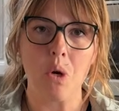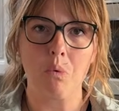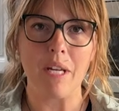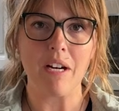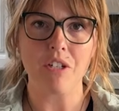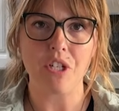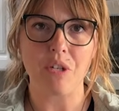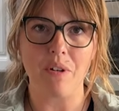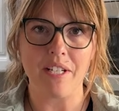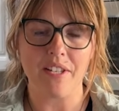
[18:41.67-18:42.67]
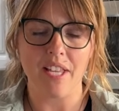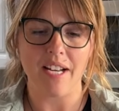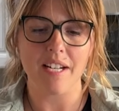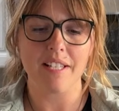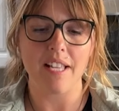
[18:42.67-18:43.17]
We are just going to set
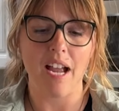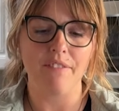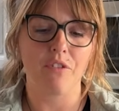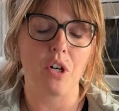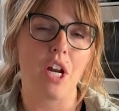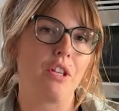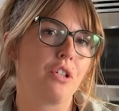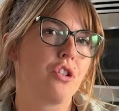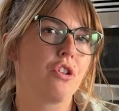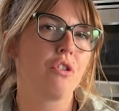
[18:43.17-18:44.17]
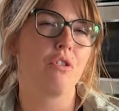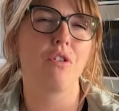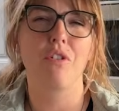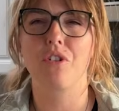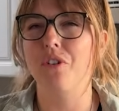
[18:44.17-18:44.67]
it aside for another
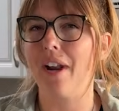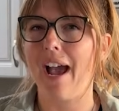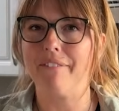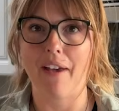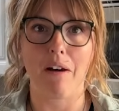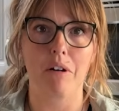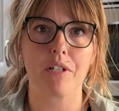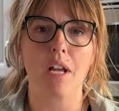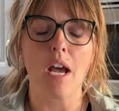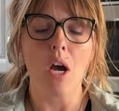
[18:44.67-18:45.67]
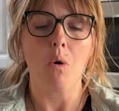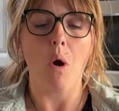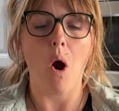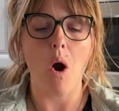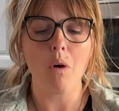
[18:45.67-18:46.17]
2.5 hours.
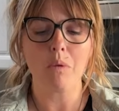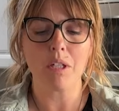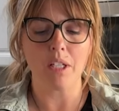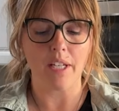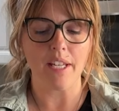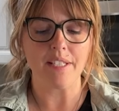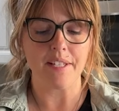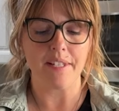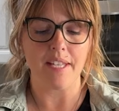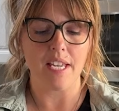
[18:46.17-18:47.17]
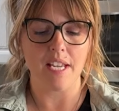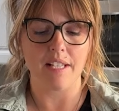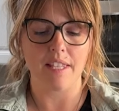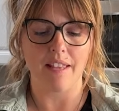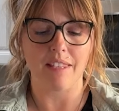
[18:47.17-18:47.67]
All we're looking to see
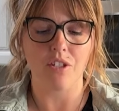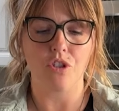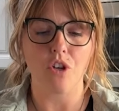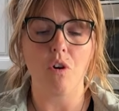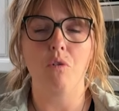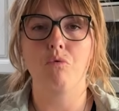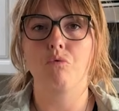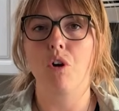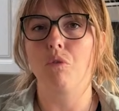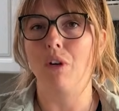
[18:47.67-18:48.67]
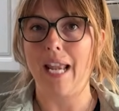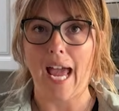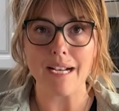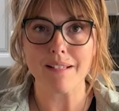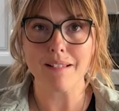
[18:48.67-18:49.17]
is that this dough
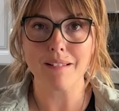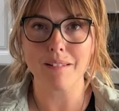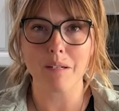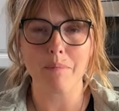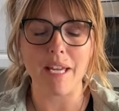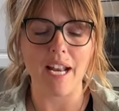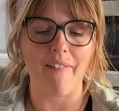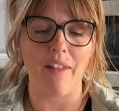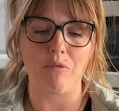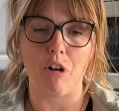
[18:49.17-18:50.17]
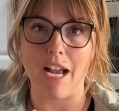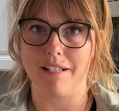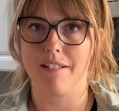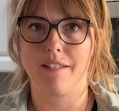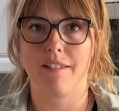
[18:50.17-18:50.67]
relaxes a little bit and then
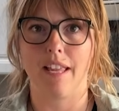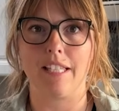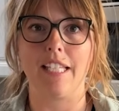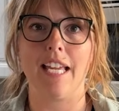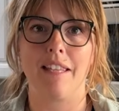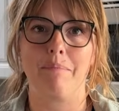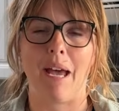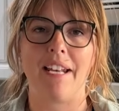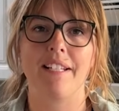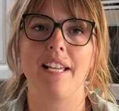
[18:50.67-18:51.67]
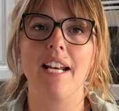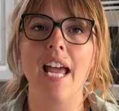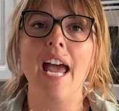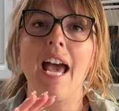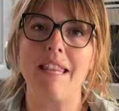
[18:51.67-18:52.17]
rises slightly in the banneton.
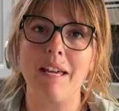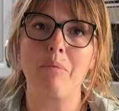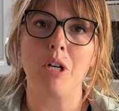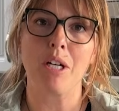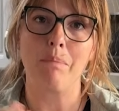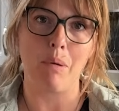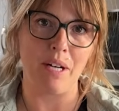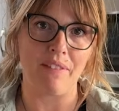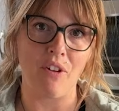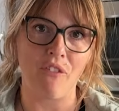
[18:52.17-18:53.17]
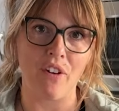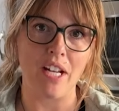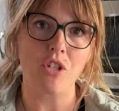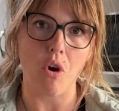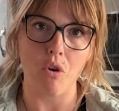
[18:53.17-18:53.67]
And then we're gonna put it in the
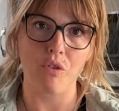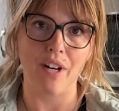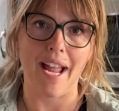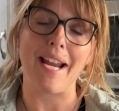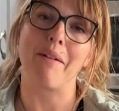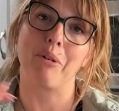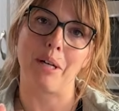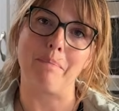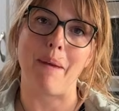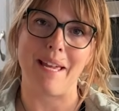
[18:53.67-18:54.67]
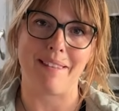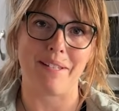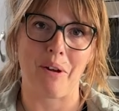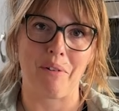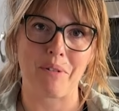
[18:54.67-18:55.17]
fridge overnight and we're gonna bake
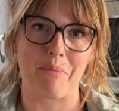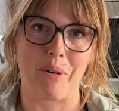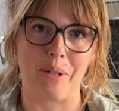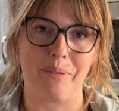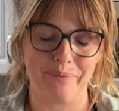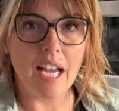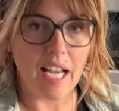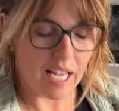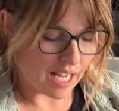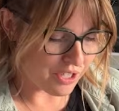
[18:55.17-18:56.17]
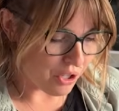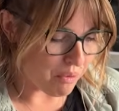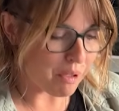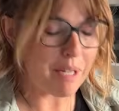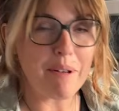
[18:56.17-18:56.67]
this off tomorrow. And
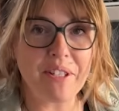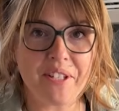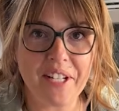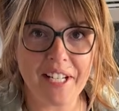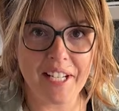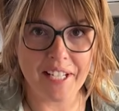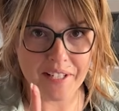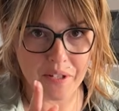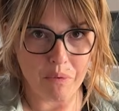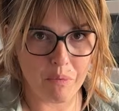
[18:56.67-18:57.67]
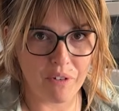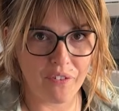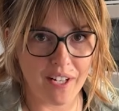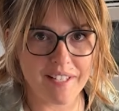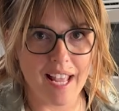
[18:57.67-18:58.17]
don't worry about the stickiness. We'll
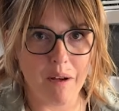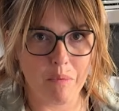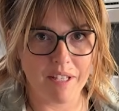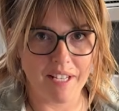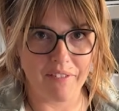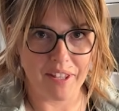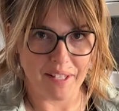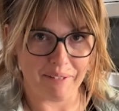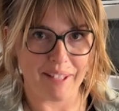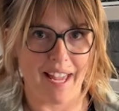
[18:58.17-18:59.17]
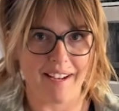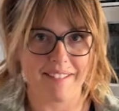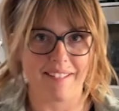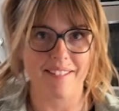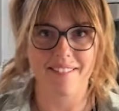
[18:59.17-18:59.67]
fix that once everything
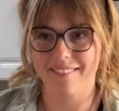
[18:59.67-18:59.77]
relaxes.